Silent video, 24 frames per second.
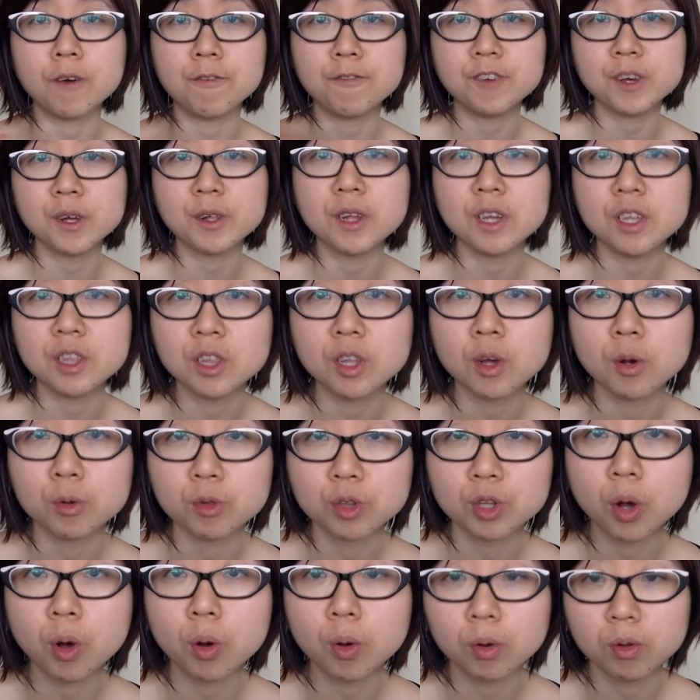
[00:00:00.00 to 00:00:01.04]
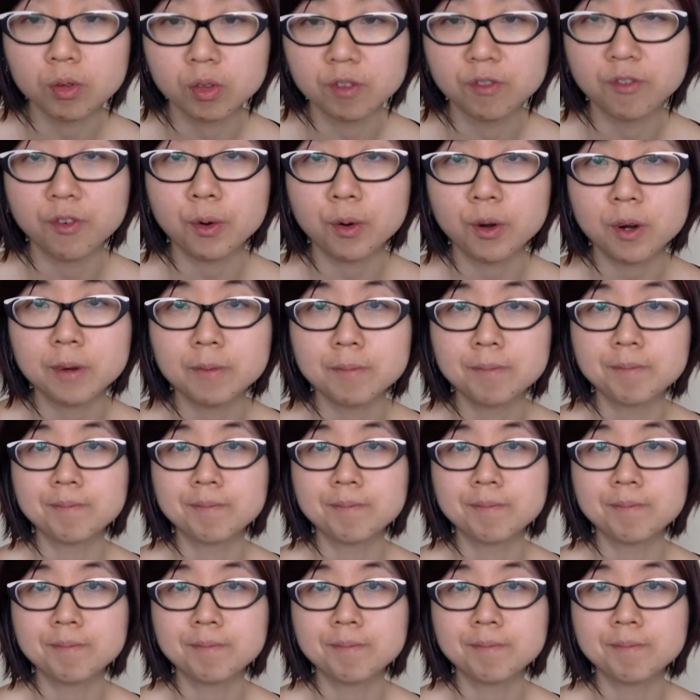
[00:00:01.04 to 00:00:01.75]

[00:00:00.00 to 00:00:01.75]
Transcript: fill in those holes for.